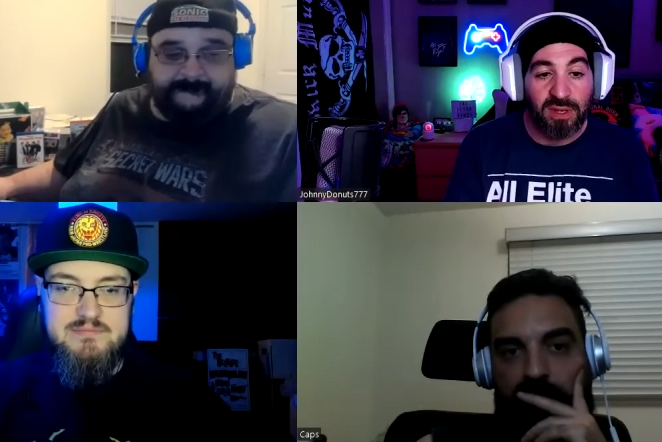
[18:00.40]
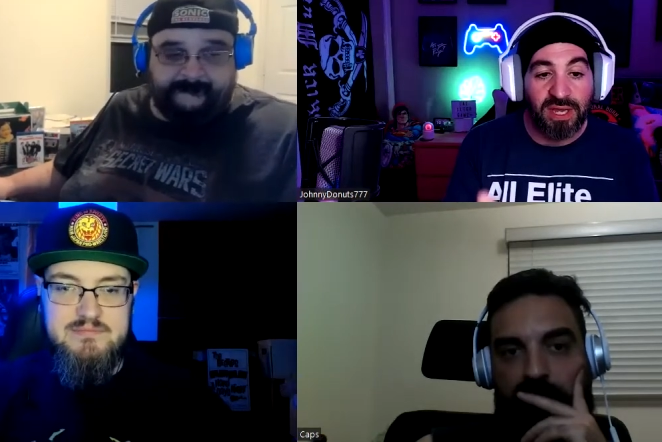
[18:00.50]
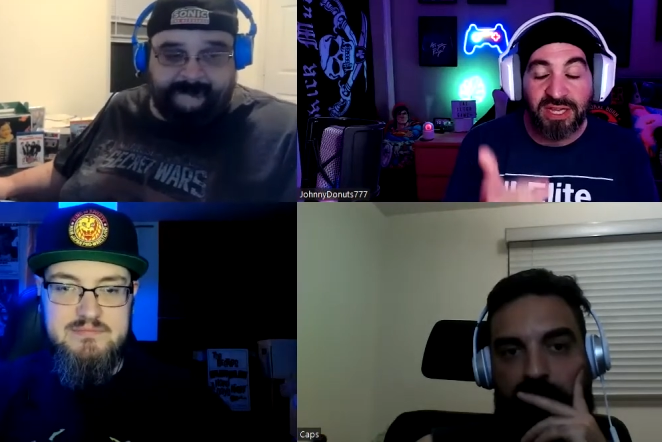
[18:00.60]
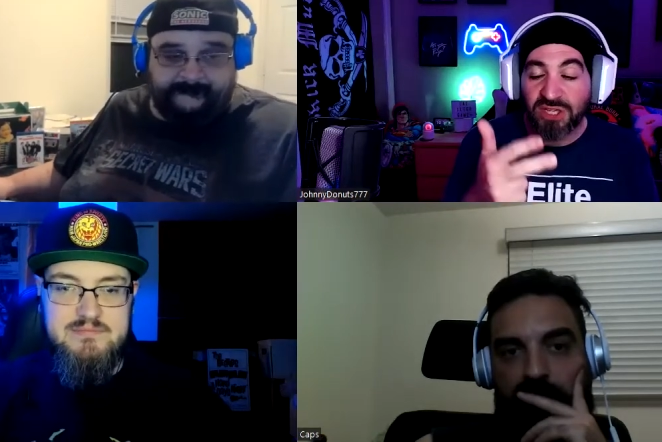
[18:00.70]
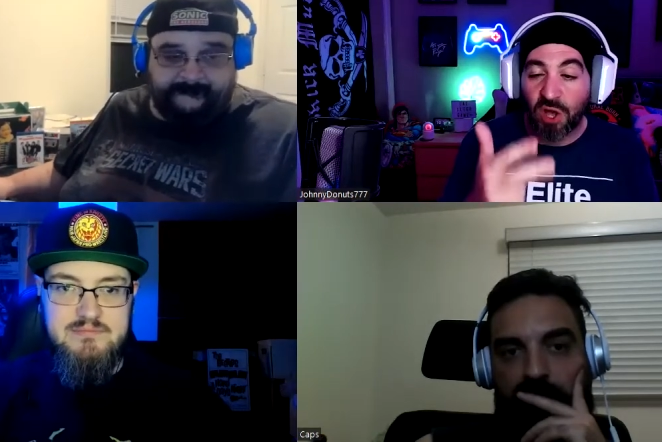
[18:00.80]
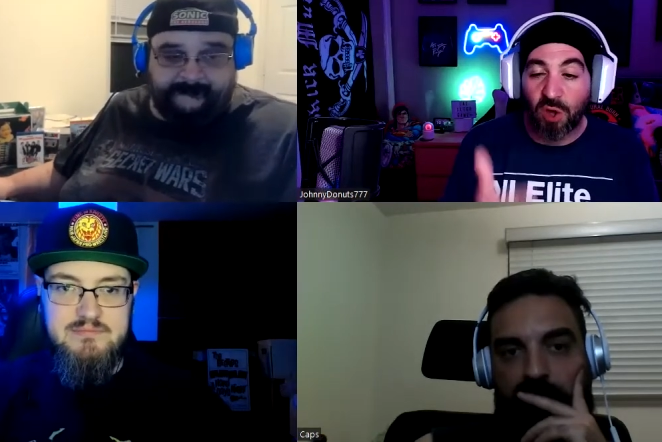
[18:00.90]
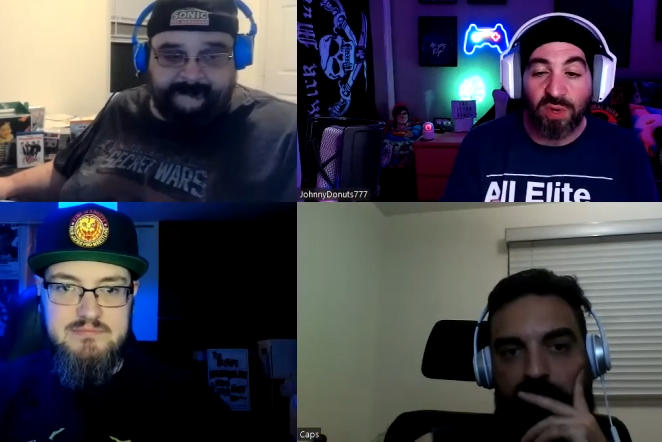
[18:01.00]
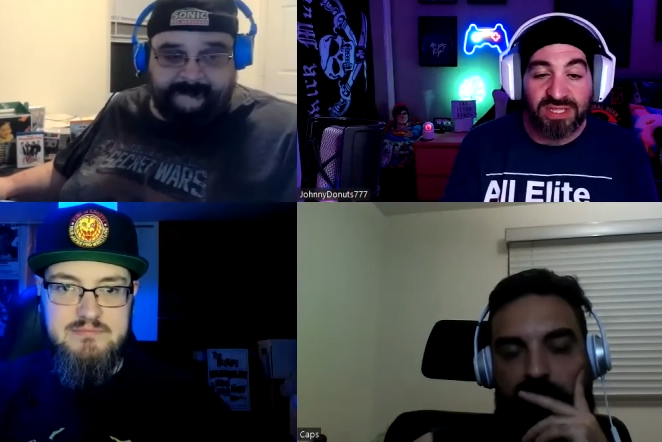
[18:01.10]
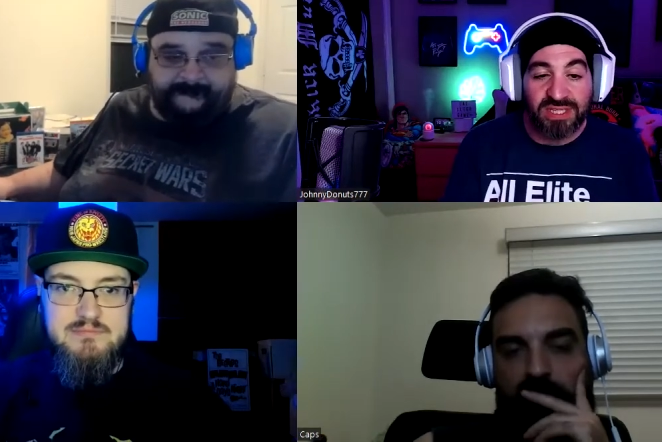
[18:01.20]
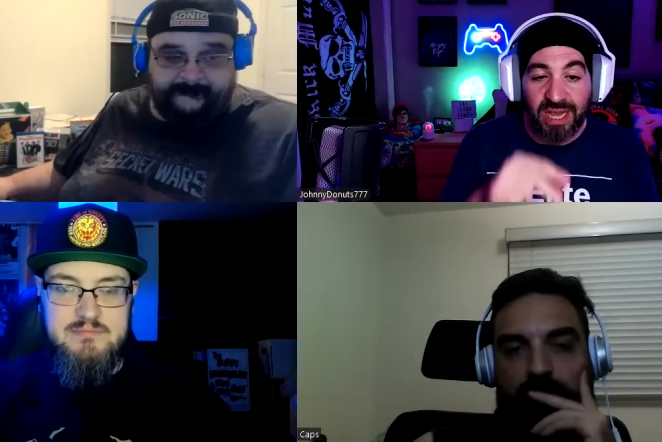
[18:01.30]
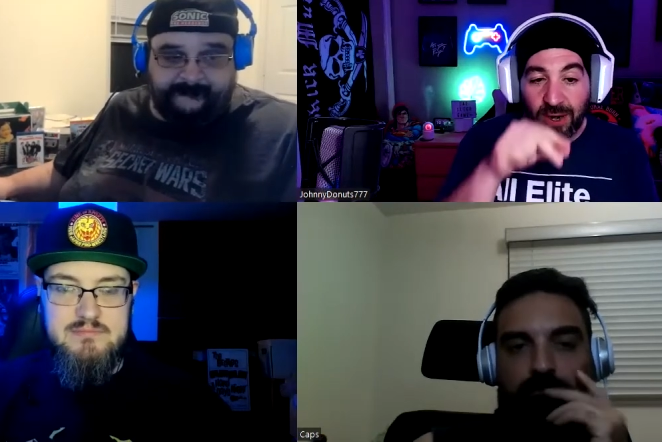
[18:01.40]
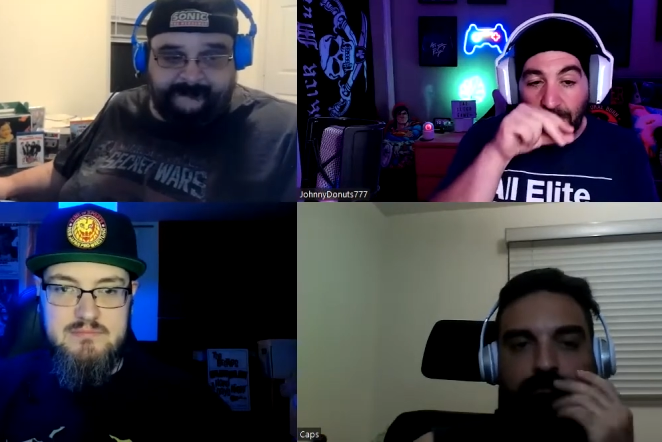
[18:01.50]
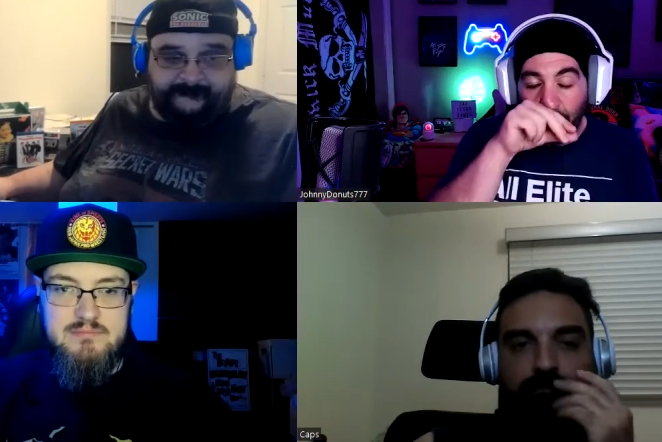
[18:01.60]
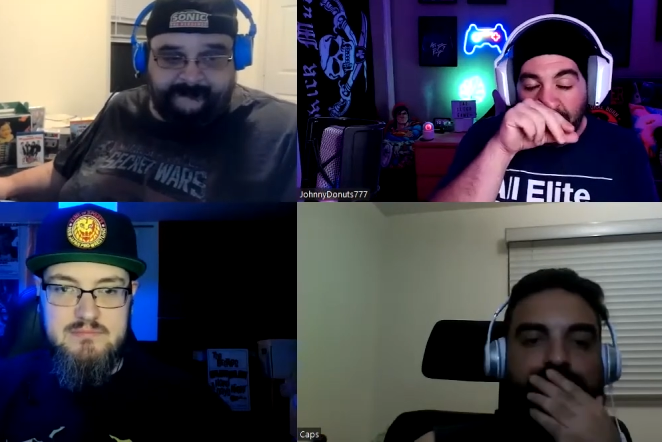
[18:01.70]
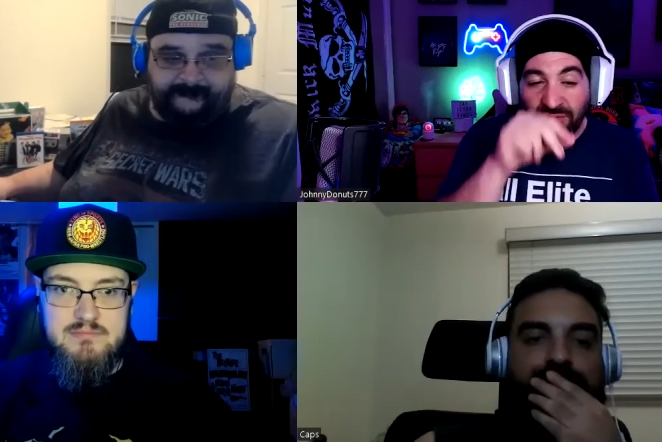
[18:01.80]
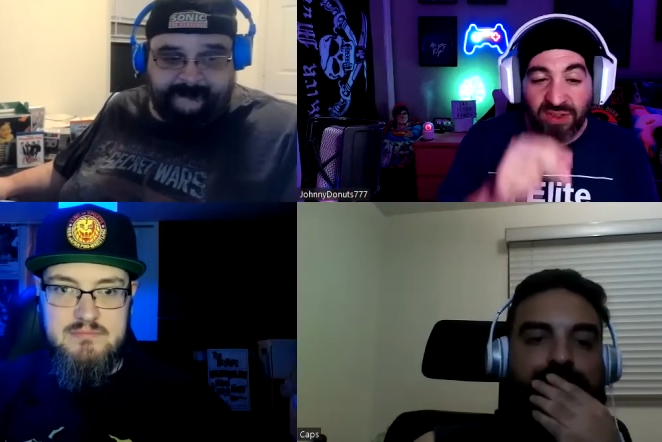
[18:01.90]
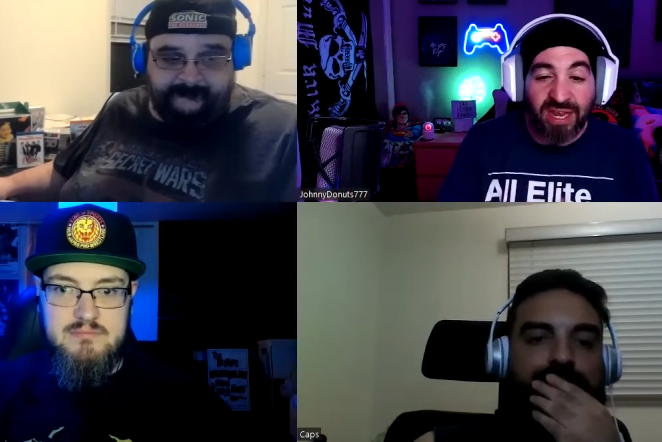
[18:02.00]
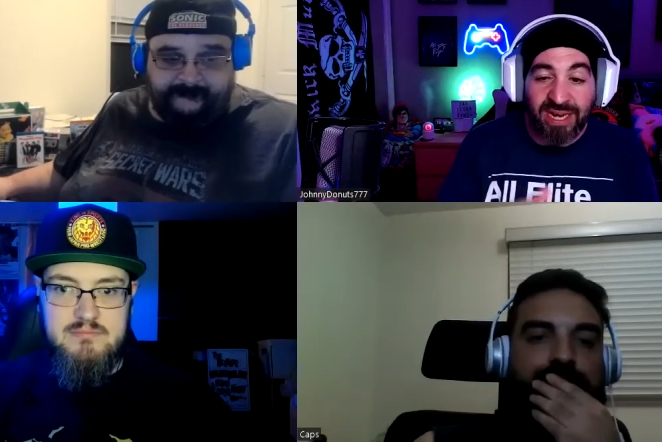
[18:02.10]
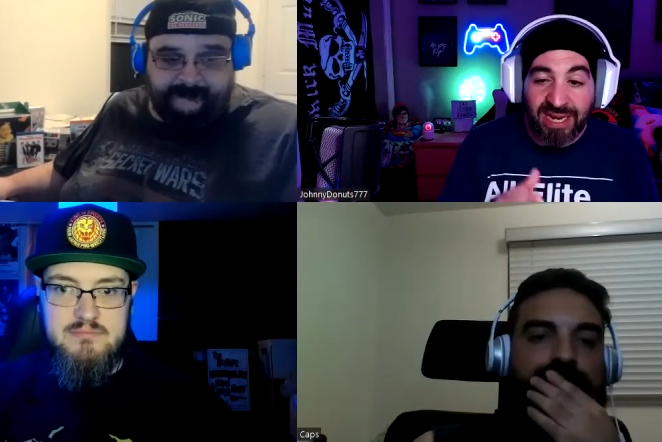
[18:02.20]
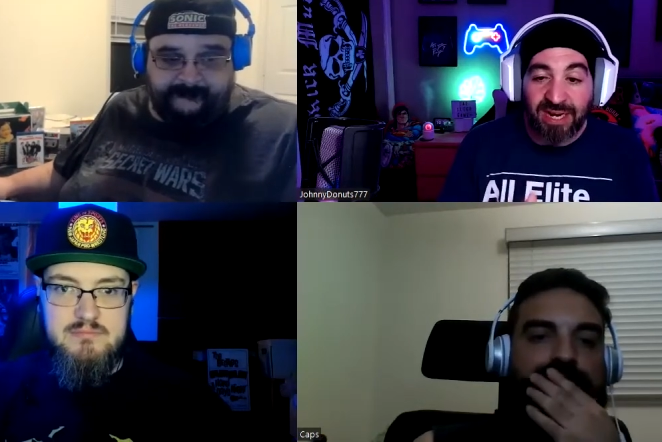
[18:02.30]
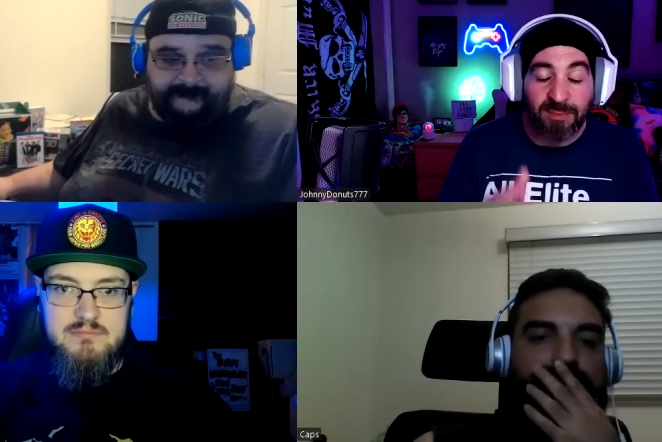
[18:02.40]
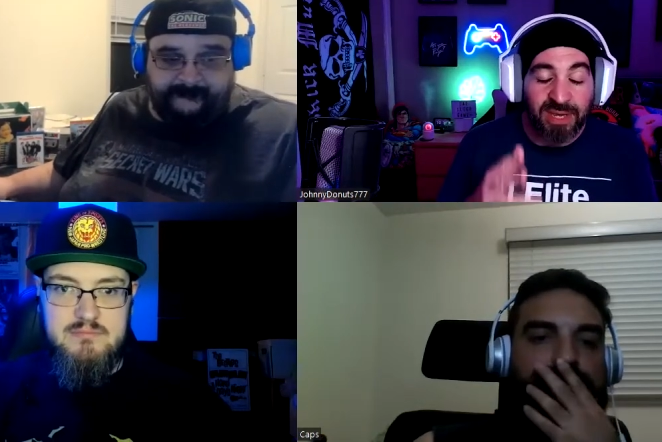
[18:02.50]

Speaker 1: He's always there. Whenever they need him,